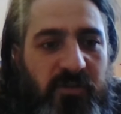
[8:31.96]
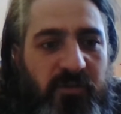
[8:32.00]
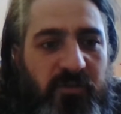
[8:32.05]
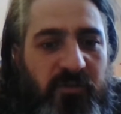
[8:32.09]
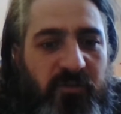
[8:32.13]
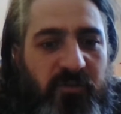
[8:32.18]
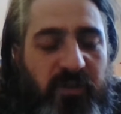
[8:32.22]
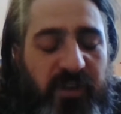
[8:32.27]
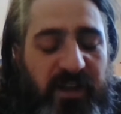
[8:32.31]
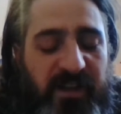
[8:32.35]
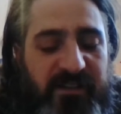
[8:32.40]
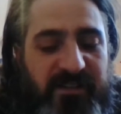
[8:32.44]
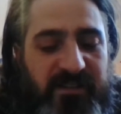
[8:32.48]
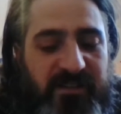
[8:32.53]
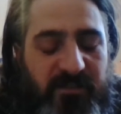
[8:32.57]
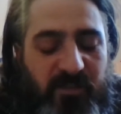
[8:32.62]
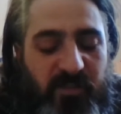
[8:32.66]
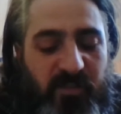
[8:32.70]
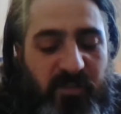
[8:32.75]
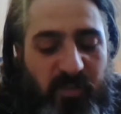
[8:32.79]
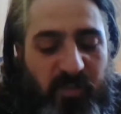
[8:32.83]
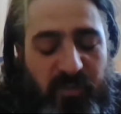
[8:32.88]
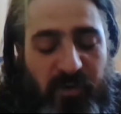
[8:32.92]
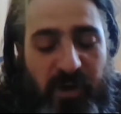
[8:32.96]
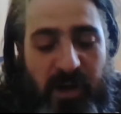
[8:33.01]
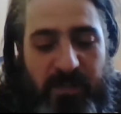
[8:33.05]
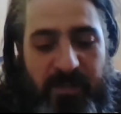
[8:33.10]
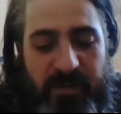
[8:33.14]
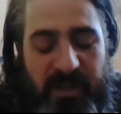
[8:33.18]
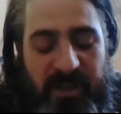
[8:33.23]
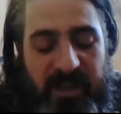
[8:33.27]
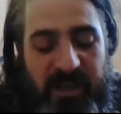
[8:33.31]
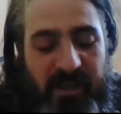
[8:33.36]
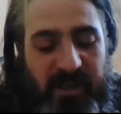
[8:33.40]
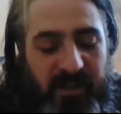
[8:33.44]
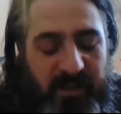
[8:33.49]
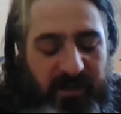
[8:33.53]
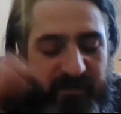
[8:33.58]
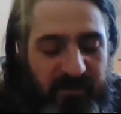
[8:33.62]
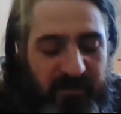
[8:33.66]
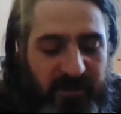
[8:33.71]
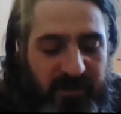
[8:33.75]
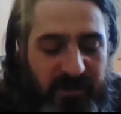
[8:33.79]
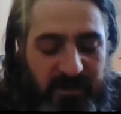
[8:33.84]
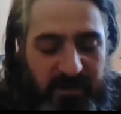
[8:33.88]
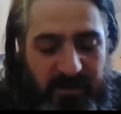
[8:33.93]
So that's the propagating of
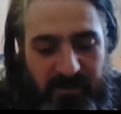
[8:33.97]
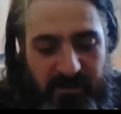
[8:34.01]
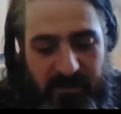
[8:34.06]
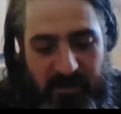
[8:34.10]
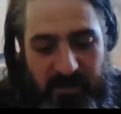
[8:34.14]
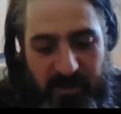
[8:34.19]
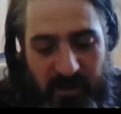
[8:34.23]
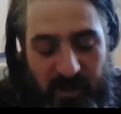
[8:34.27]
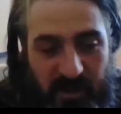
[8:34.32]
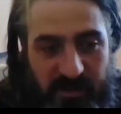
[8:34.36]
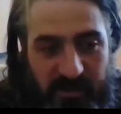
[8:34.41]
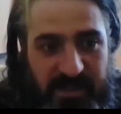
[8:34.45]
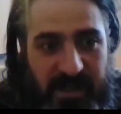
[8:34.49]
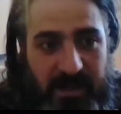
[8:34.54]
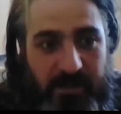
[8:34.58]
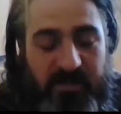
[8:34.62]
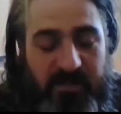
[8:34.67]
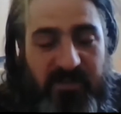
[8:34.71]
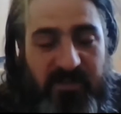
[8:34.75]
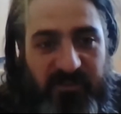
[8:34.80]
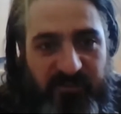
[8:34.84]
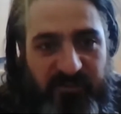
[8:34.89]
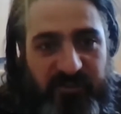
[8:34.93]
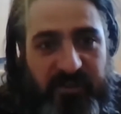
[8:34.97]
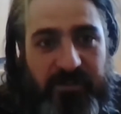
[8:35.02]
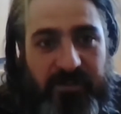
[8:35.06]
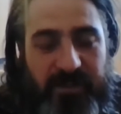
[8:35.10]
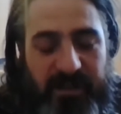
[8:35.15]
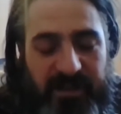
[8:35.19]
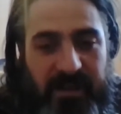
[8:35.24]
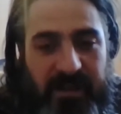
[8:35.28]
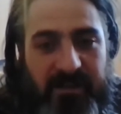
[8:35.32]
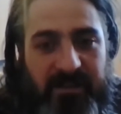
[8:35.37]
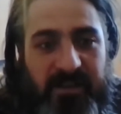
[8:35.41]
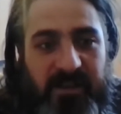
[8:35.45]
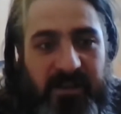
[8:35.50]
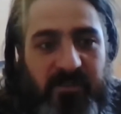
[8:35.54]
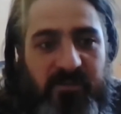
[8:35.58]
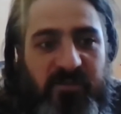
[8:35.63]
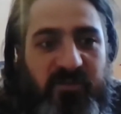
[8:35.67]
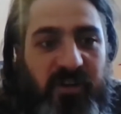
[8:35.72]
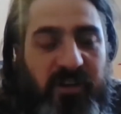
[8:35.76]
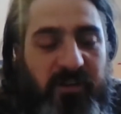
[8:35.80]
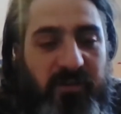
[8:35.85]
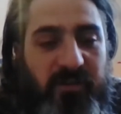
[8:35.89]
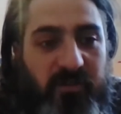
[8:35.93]
the large apples and stuff like that I'm
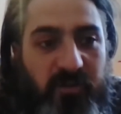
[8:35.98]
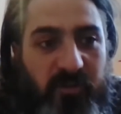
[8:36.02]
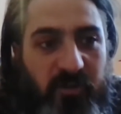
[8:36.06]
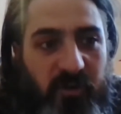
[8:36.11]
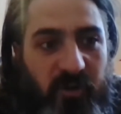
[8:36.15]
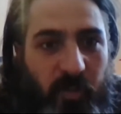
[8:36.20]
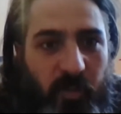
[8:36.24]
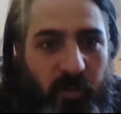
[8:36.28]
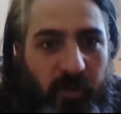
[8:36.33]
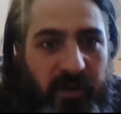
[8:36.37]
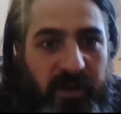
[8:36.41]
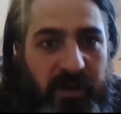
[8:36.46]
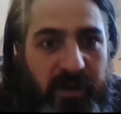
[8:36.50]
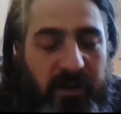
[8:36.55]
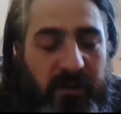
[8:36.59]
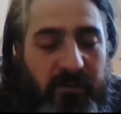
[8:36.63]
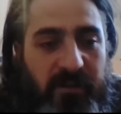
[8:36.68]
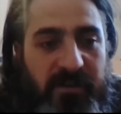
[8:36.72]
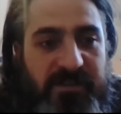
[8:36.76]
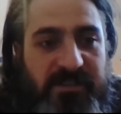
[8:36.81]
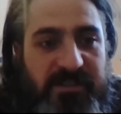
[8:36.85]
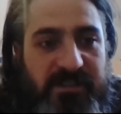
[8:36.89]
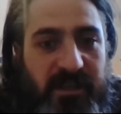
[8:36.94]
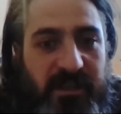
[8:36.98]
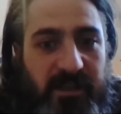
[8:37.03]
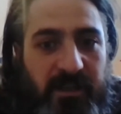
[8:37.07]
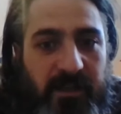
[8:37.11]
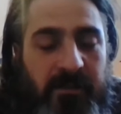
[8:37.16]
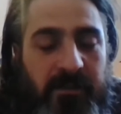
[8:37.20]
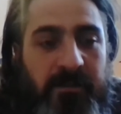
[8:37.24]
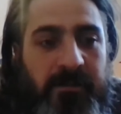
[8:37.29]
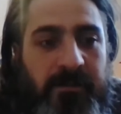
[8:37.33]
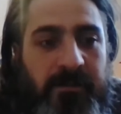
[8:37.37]
trying to incorporate here on site.